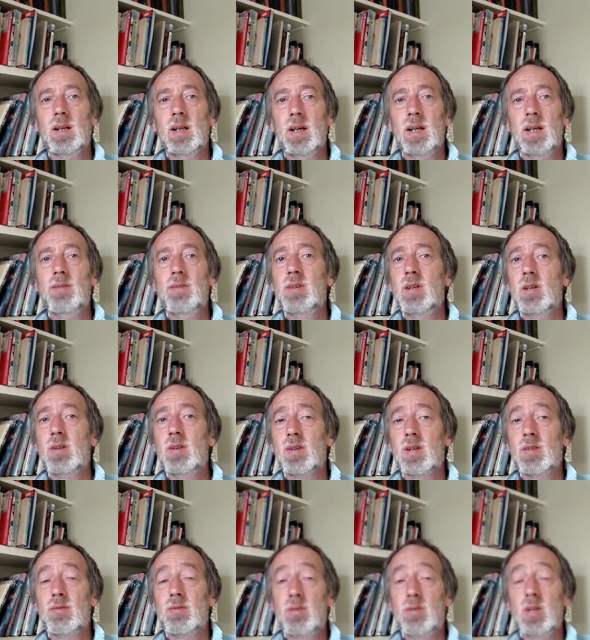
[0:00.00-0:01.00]
and if you
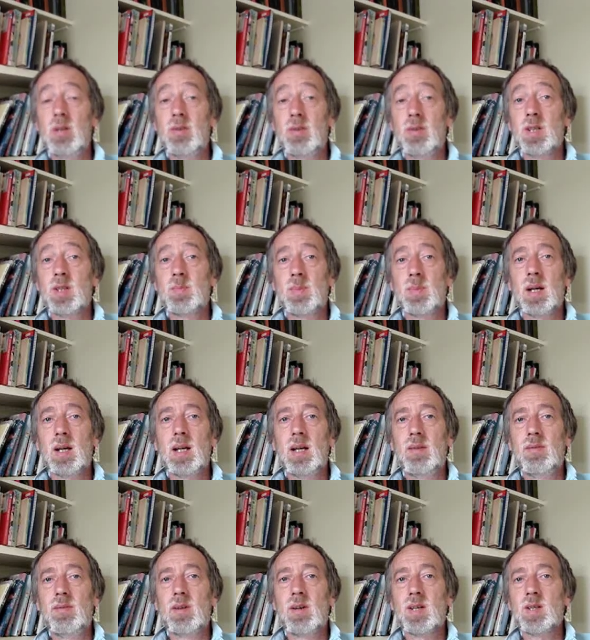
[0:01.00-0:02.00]
view this
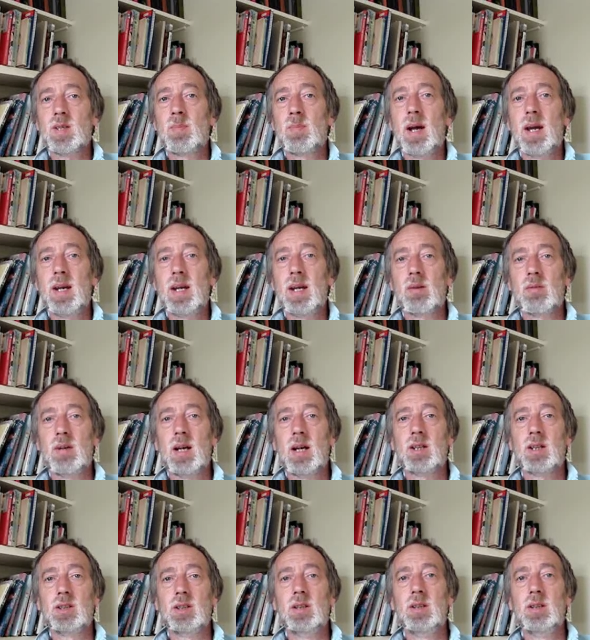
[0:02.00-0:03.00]
behaviour as a panic
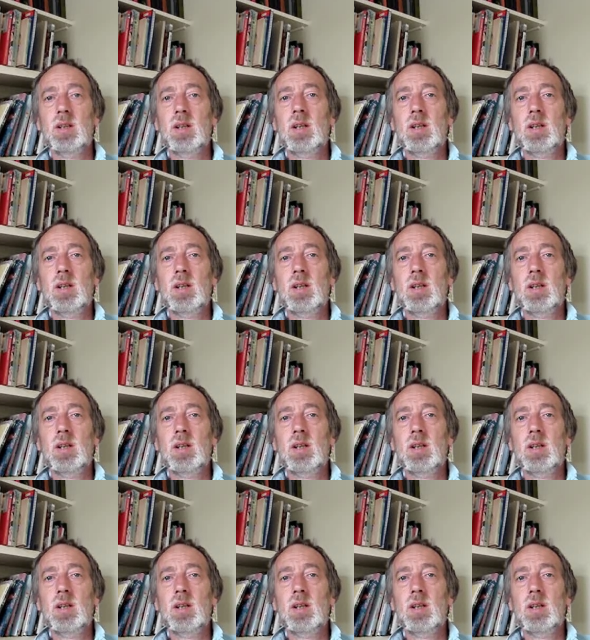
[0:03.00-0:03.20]
reaction,